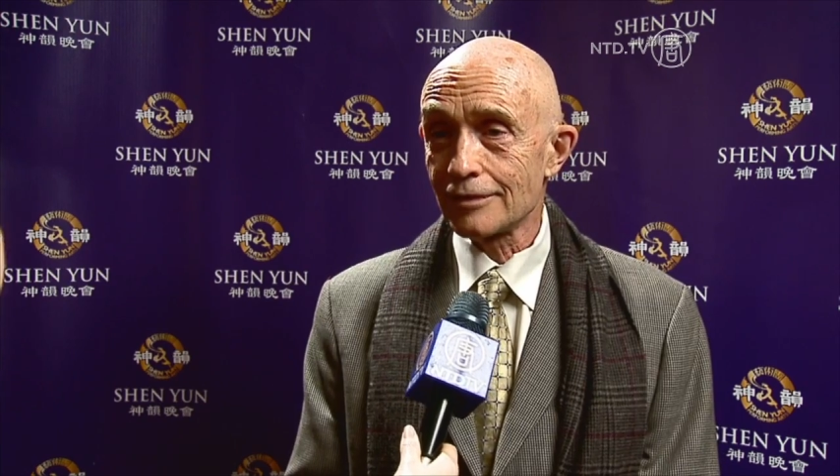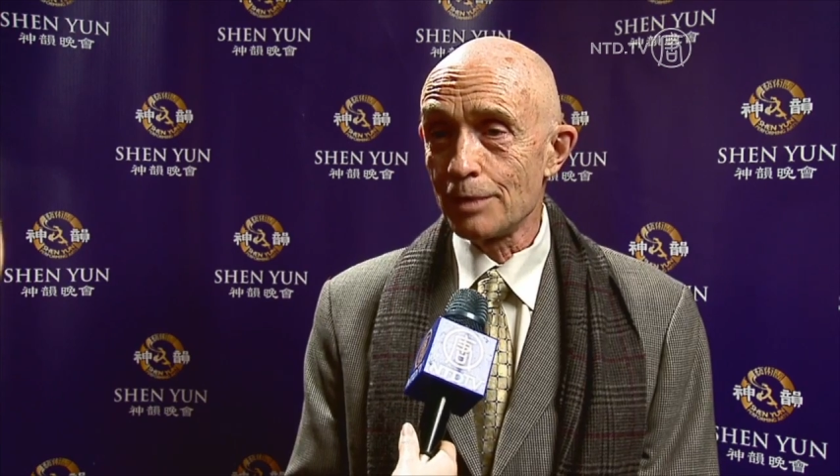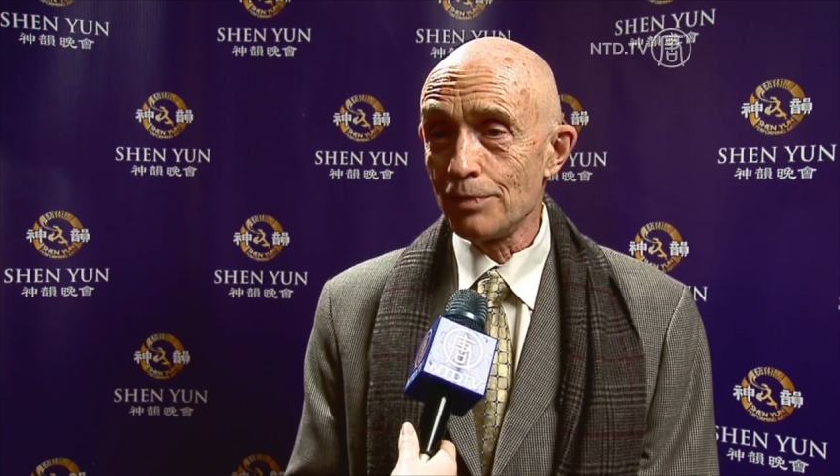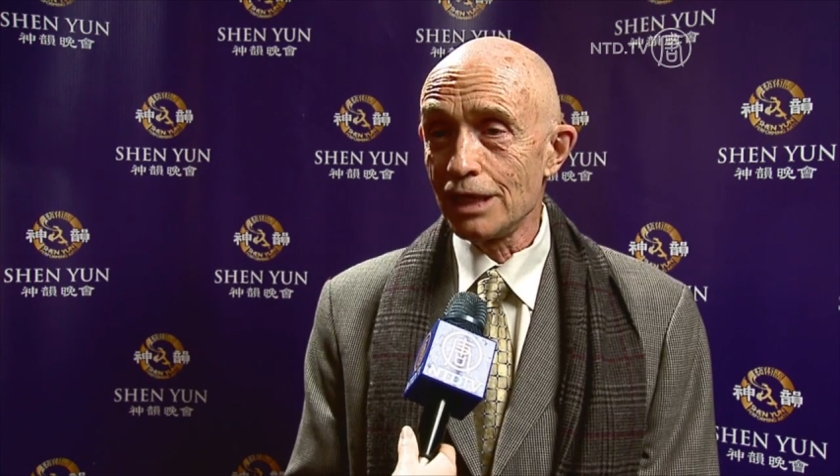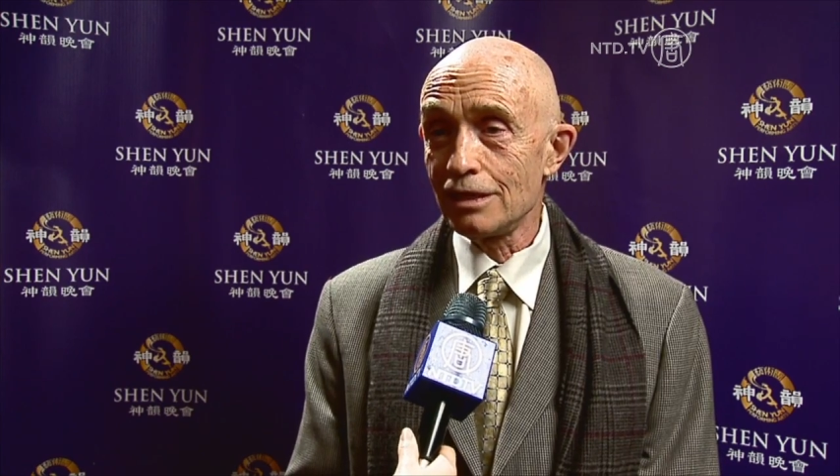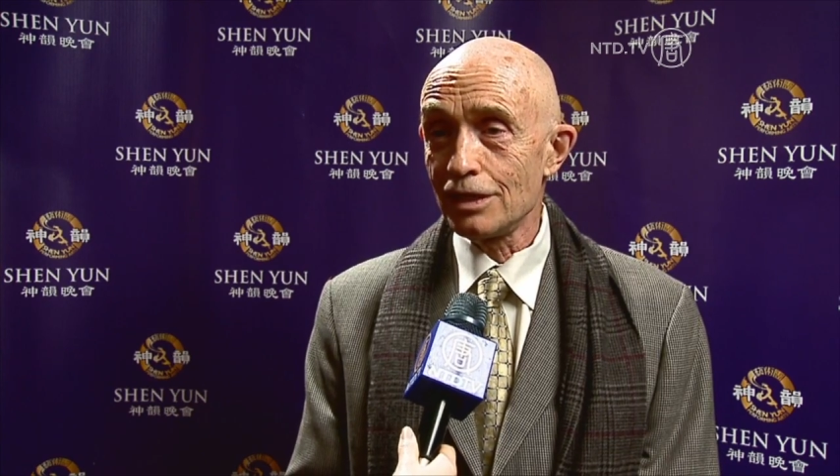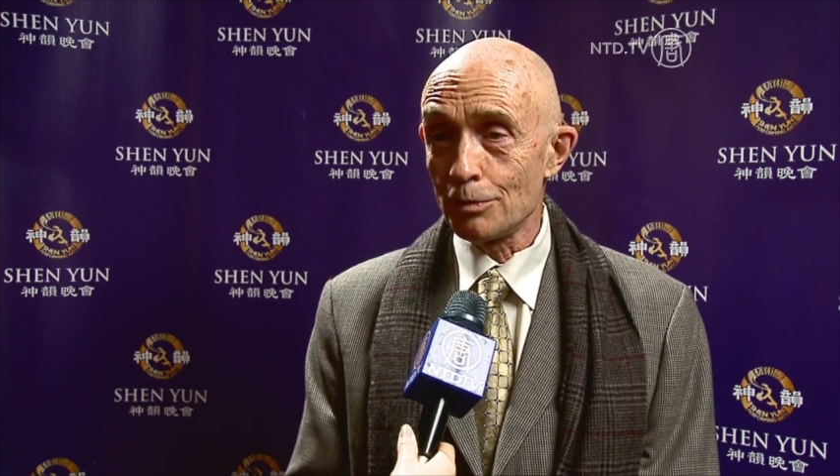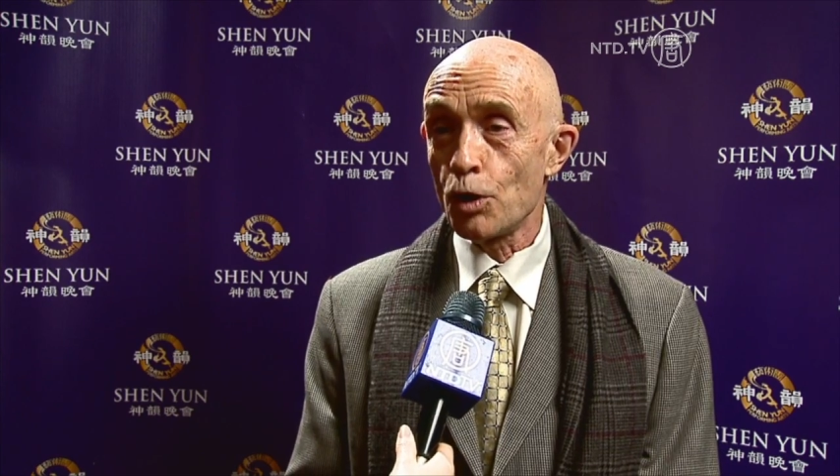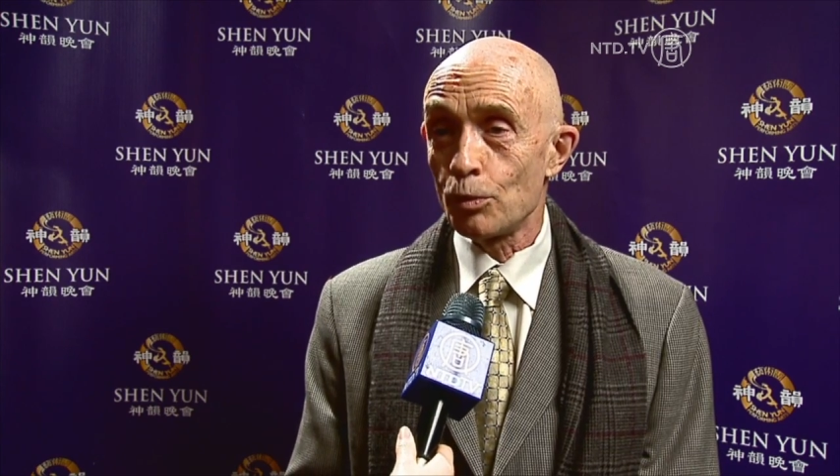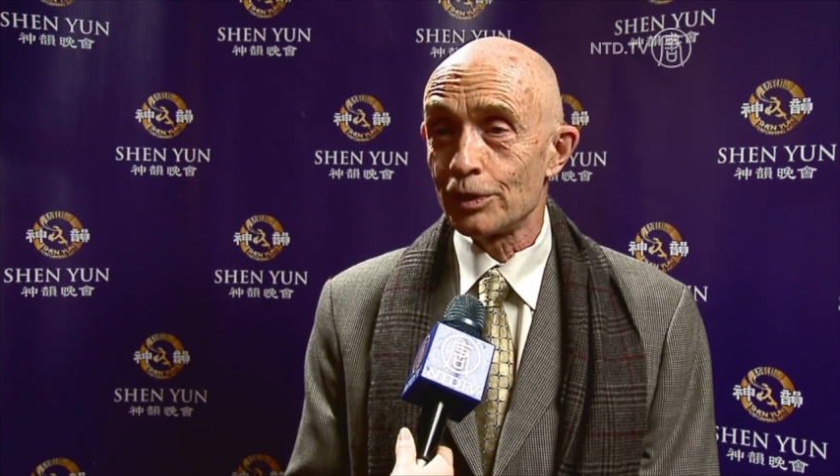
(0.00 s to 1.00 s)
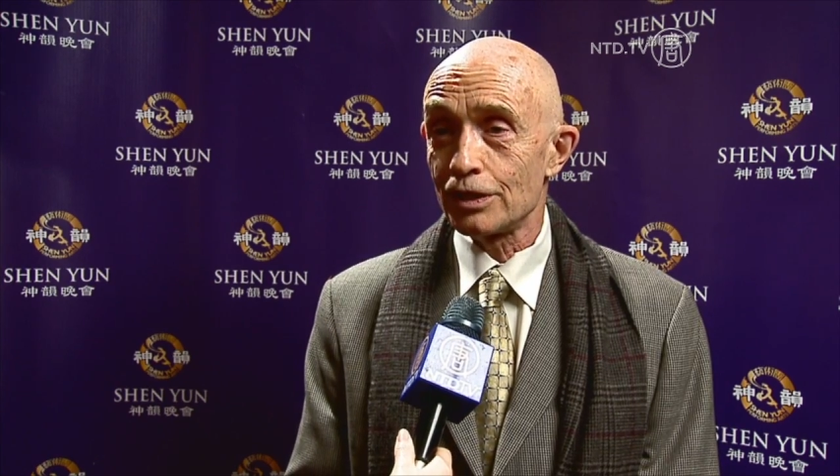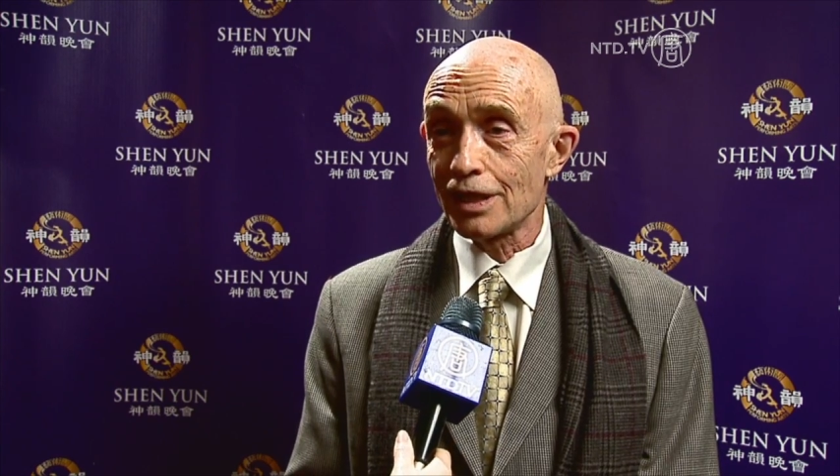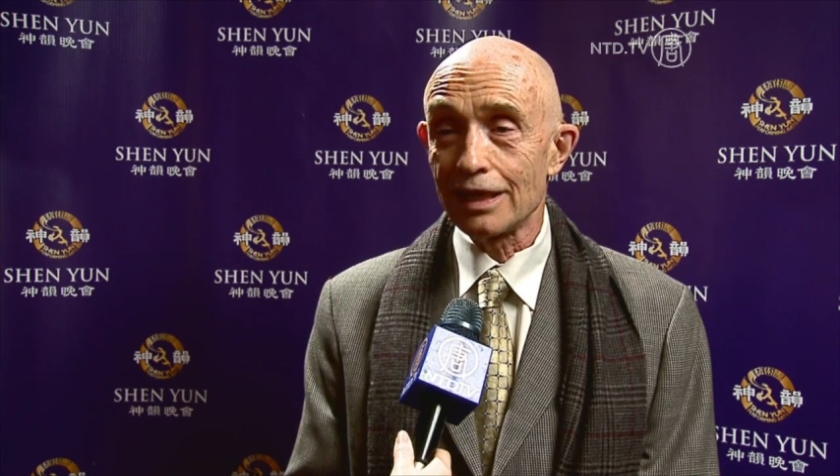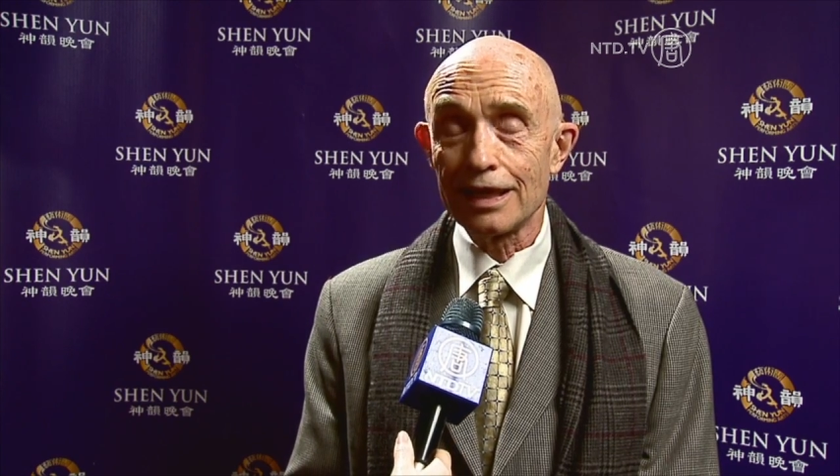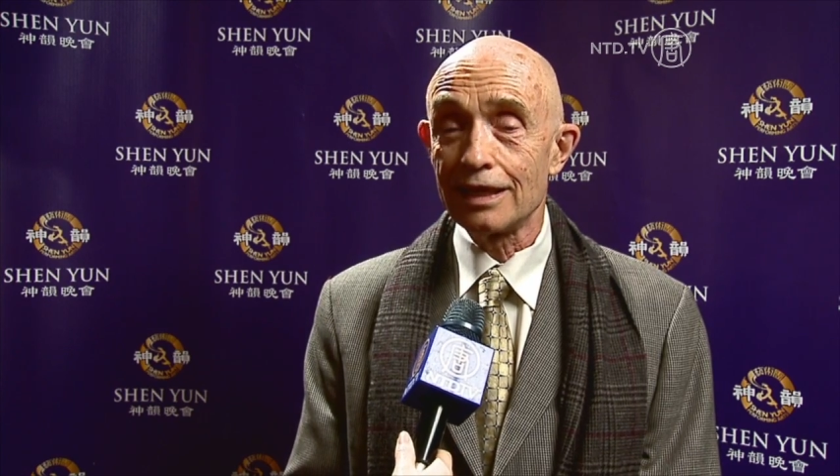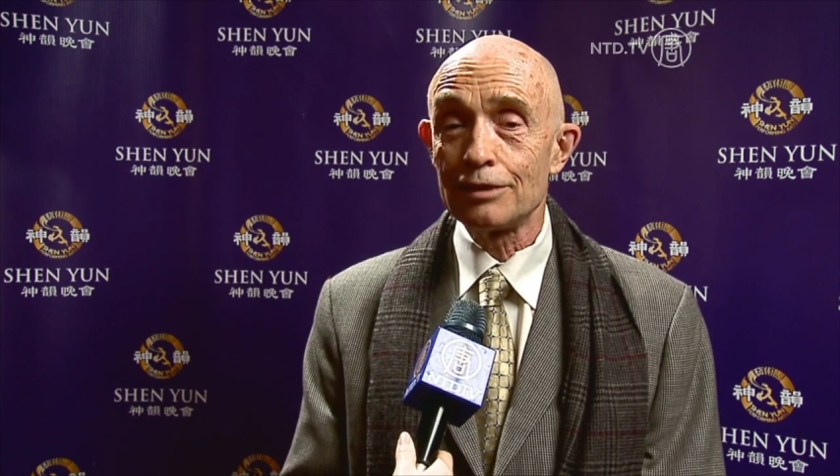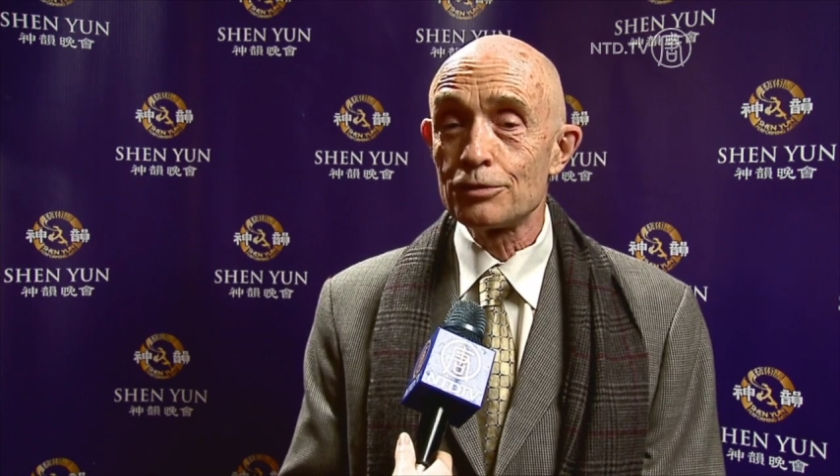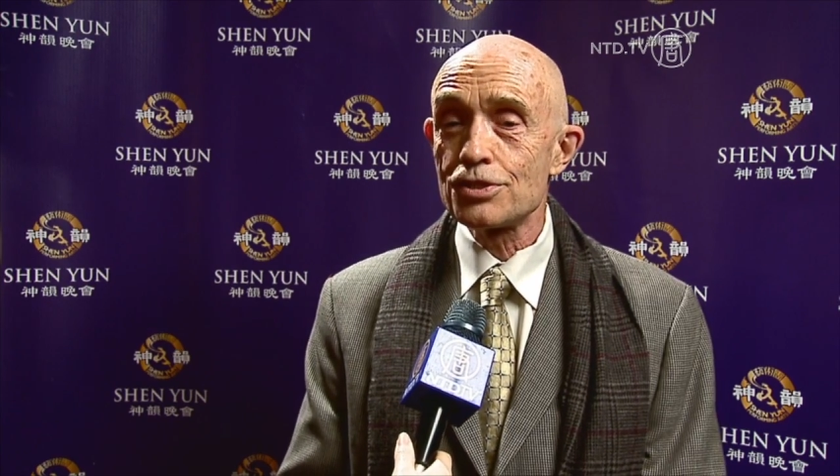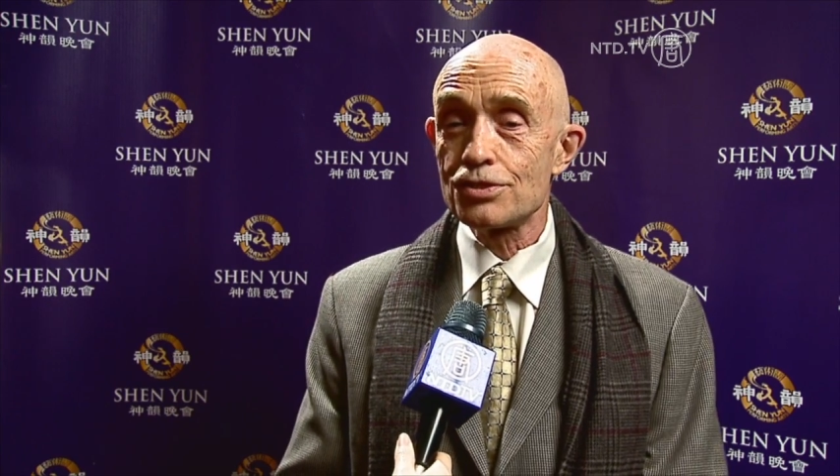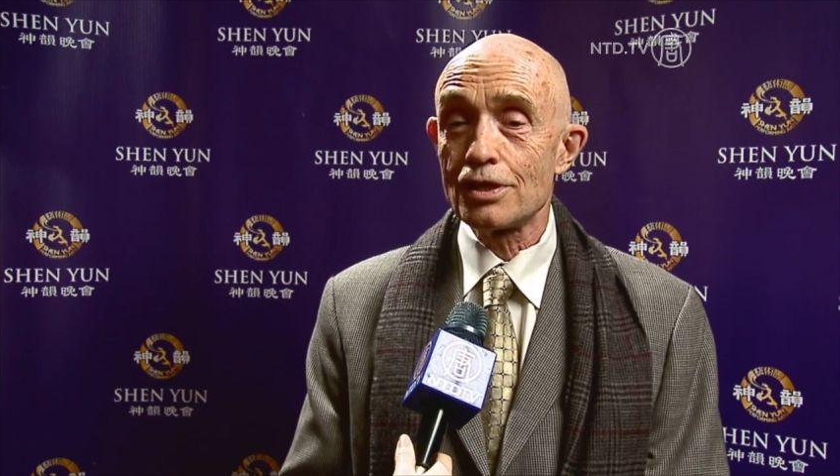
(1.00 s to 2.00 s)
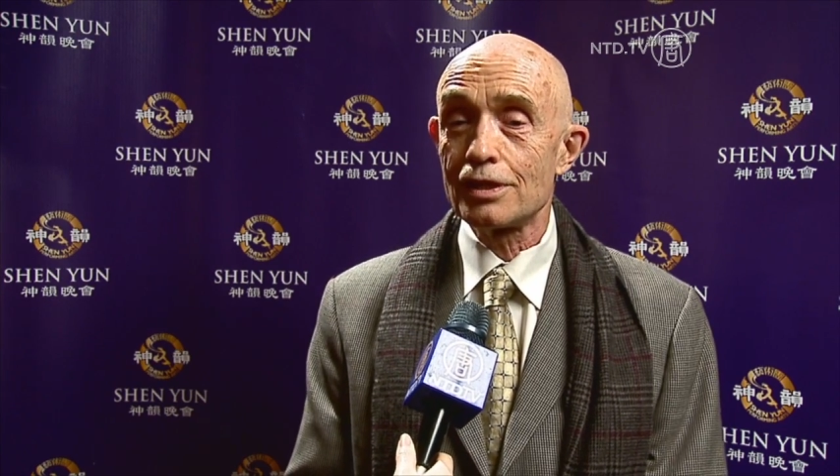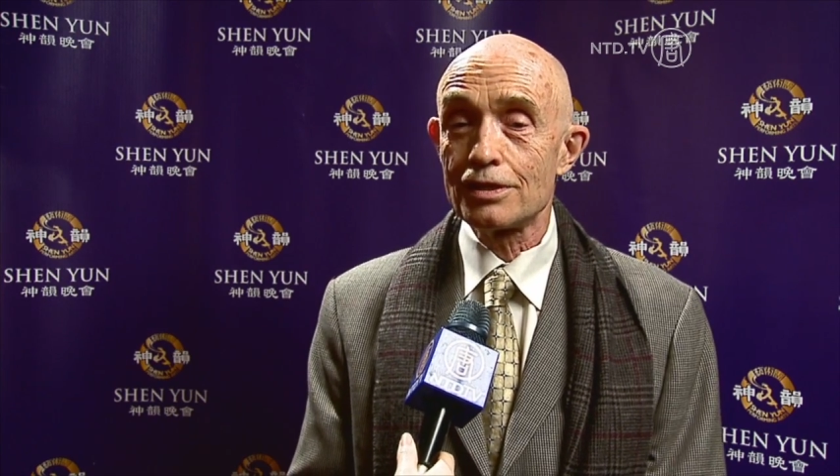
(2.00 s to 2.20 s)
They meet in the moment, and it was